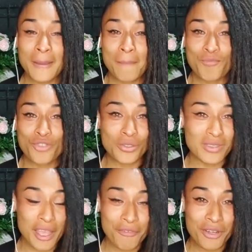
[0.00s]
to
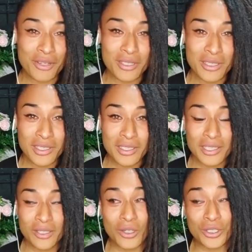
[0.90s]
never
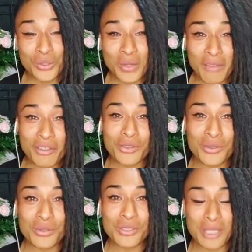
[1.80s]
or to ever
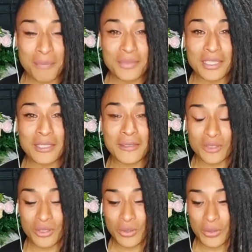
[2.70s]
do something
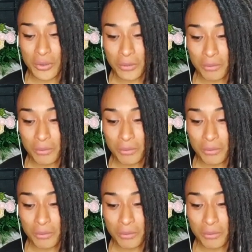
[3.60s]
to